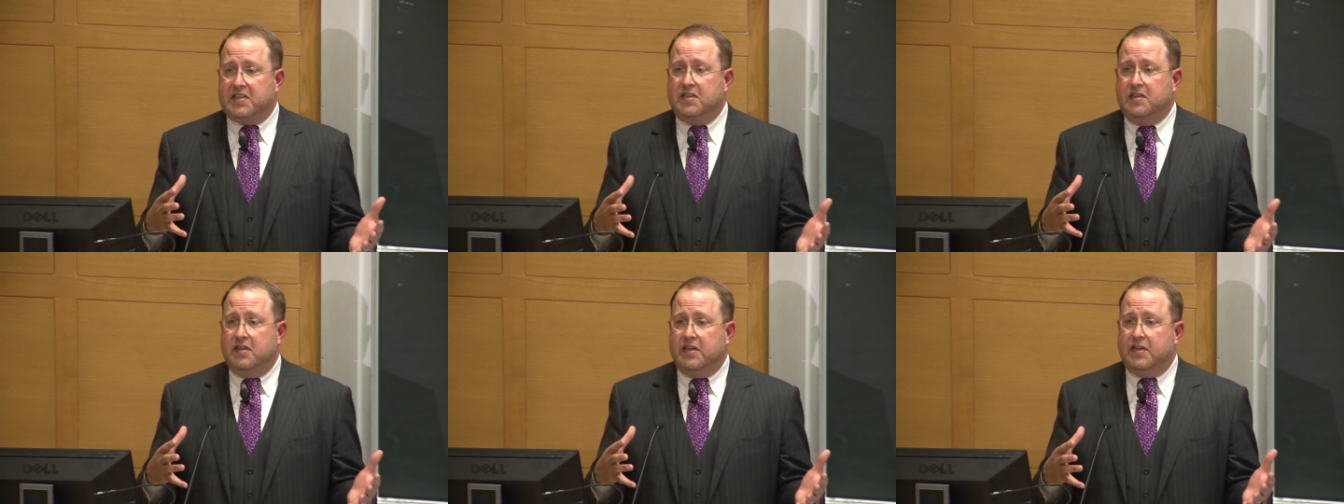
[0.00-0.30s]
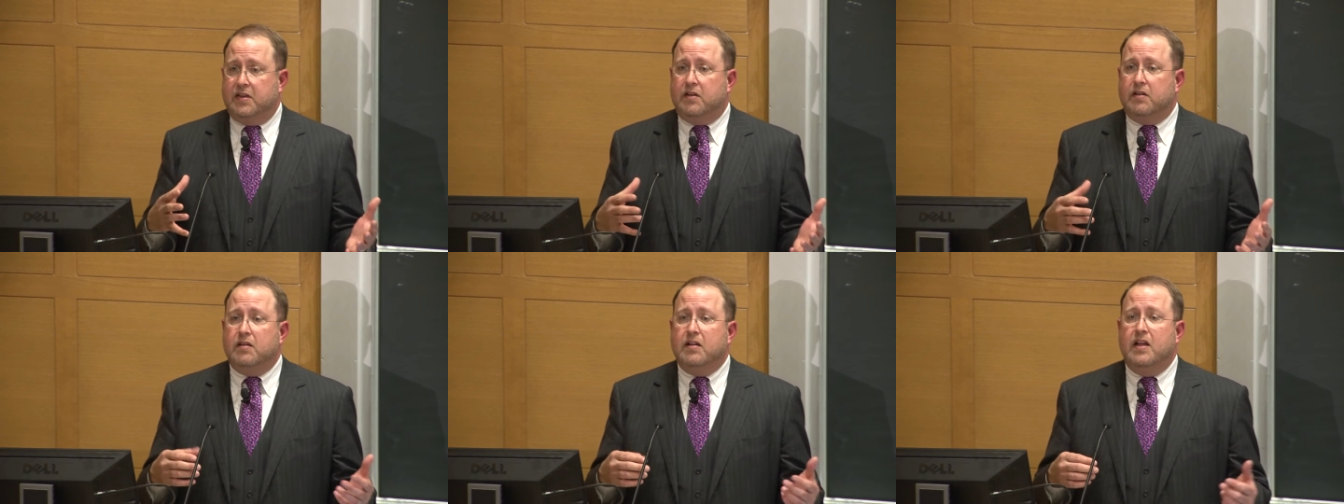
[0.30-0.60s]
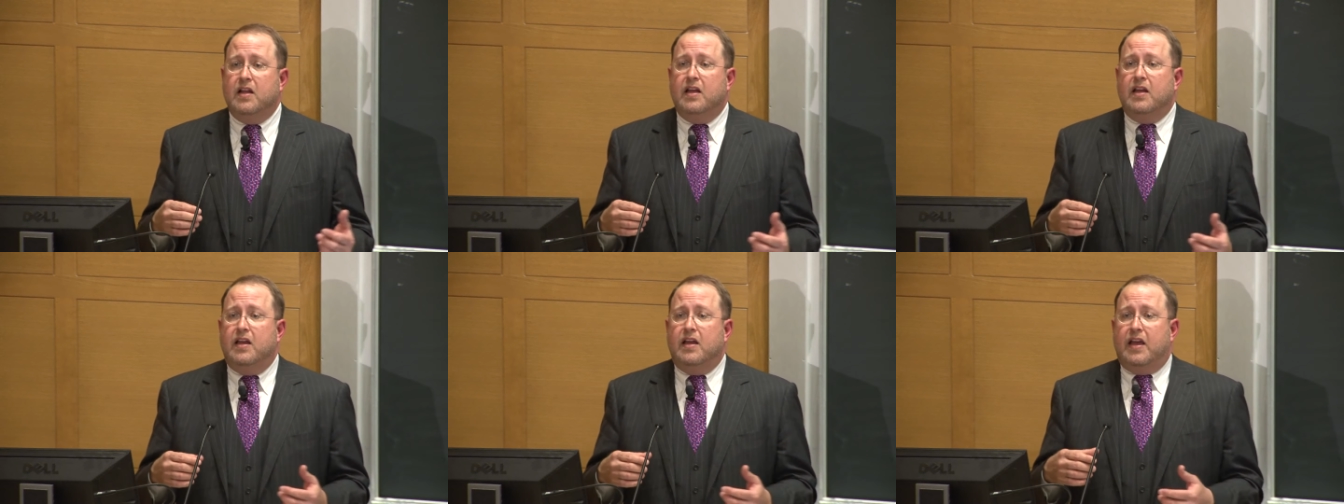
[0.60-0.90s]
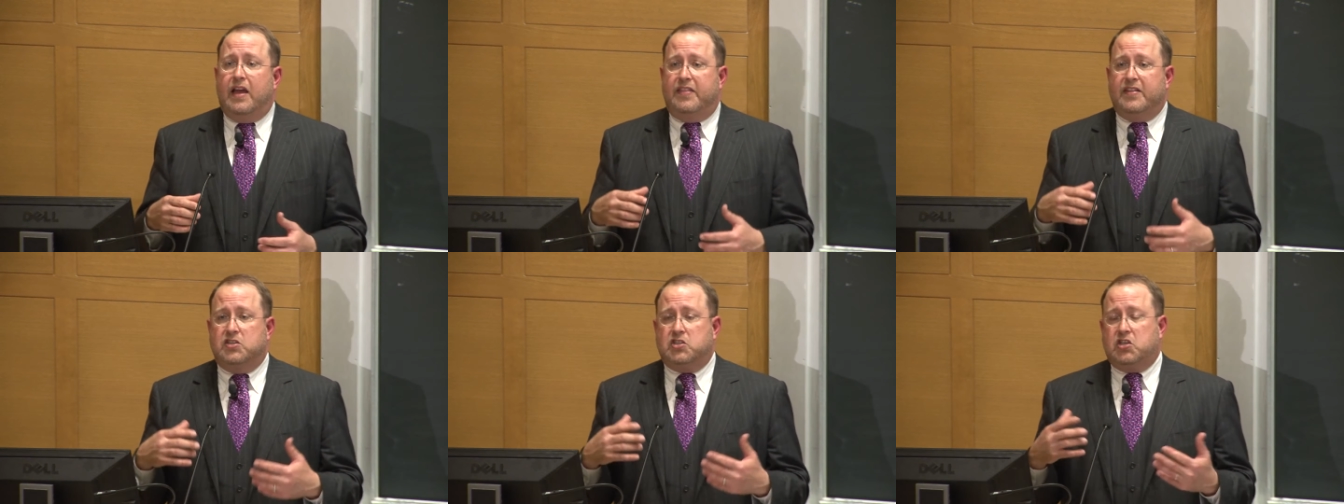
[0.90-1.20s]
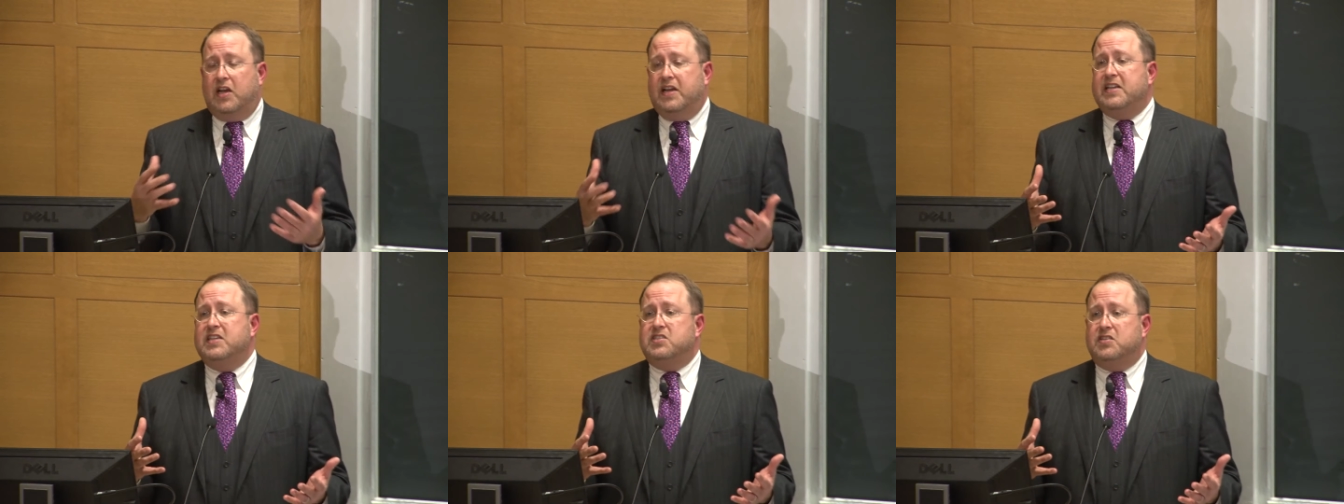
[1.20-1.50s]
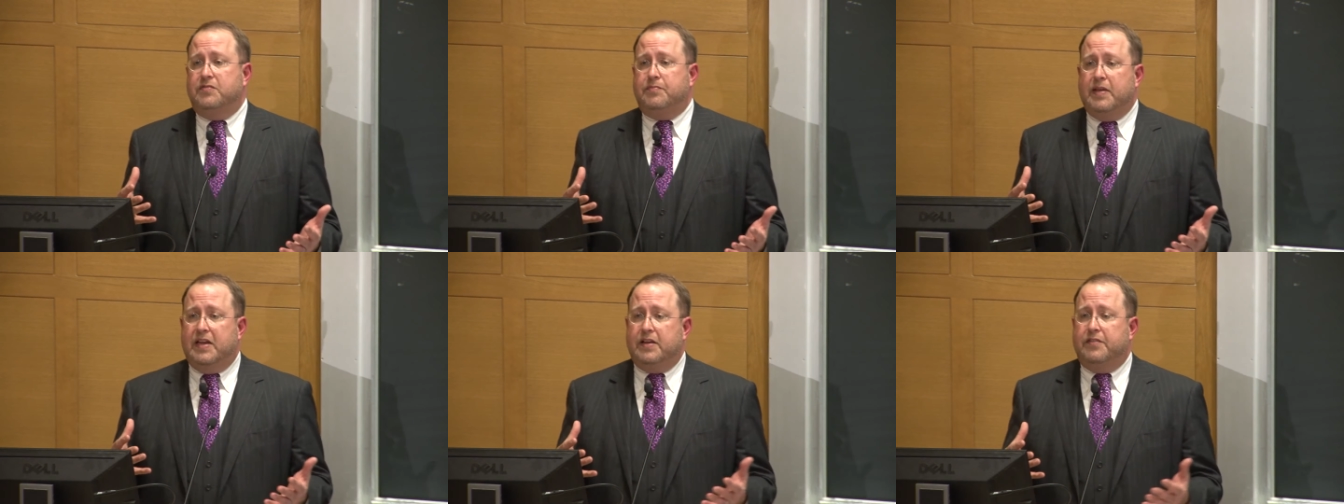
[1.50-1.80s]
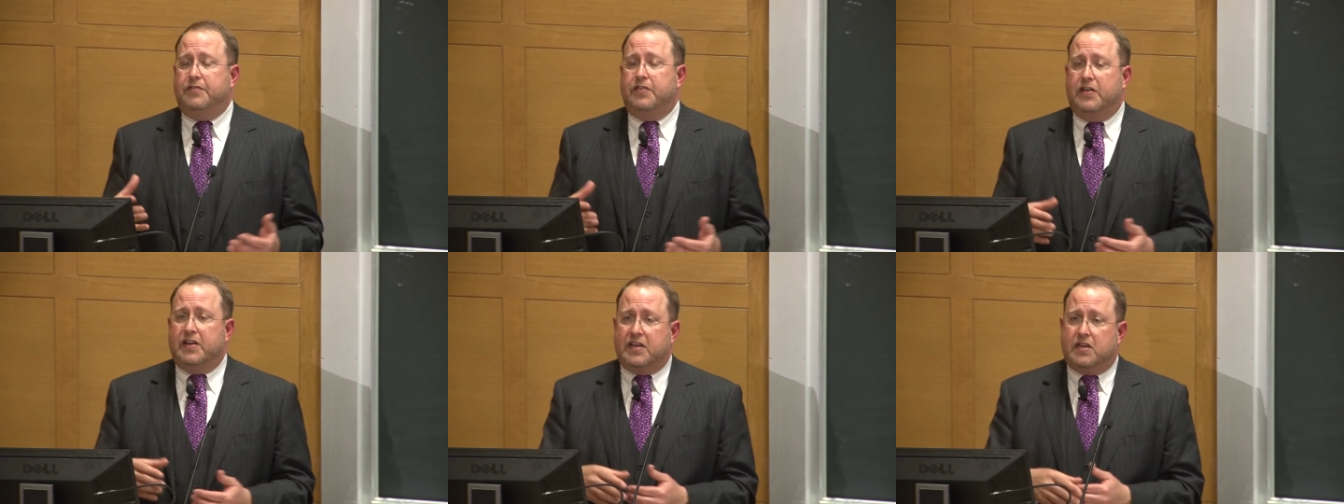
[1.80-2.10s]
regulator. And the Chinese have
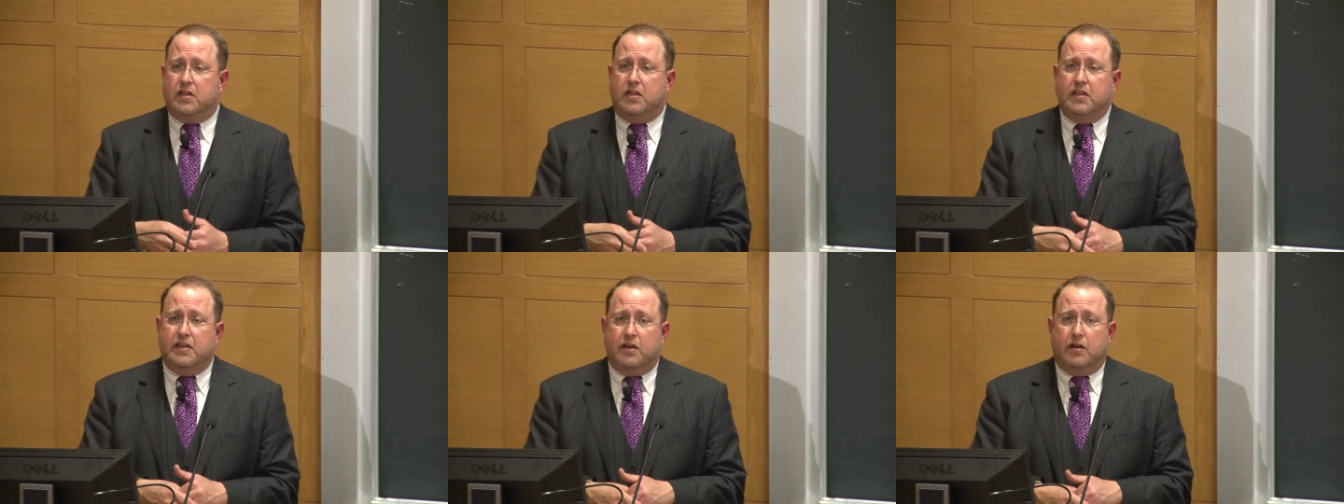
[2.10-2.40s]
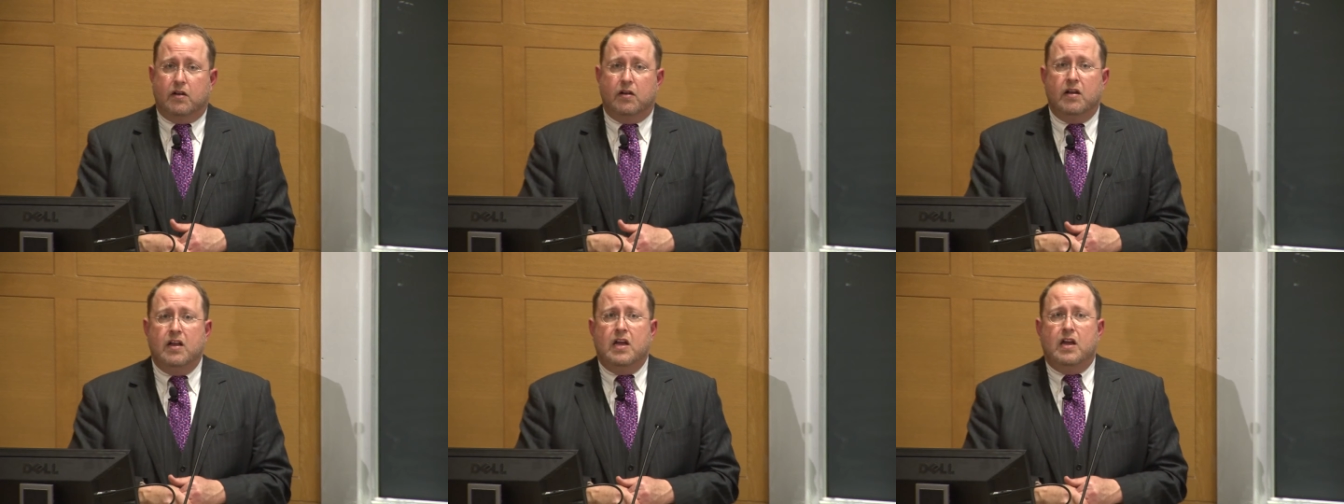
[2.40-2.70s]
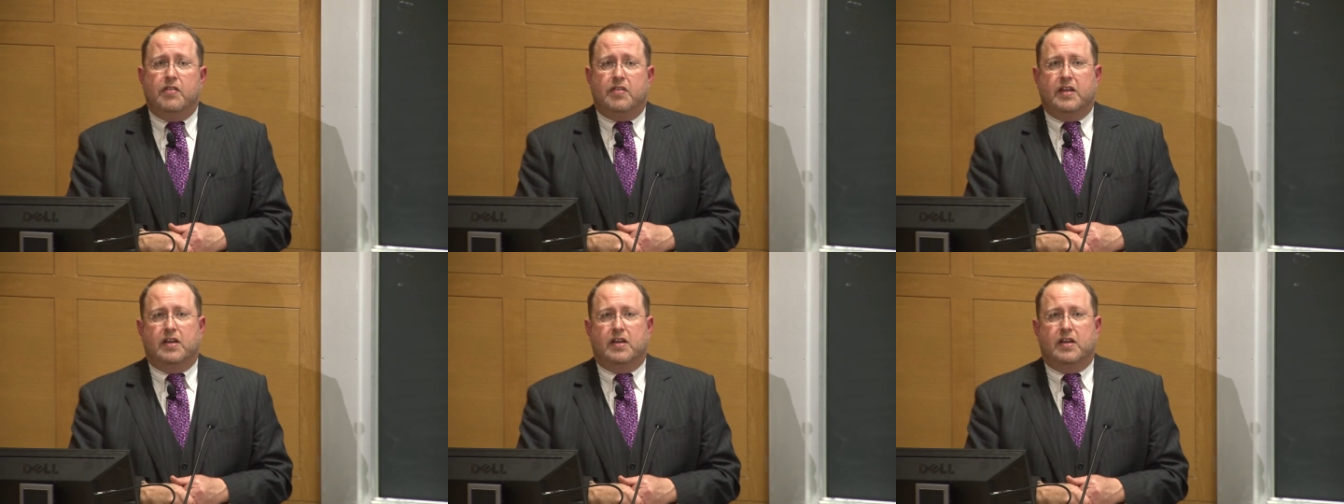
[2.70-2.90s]
made it very clear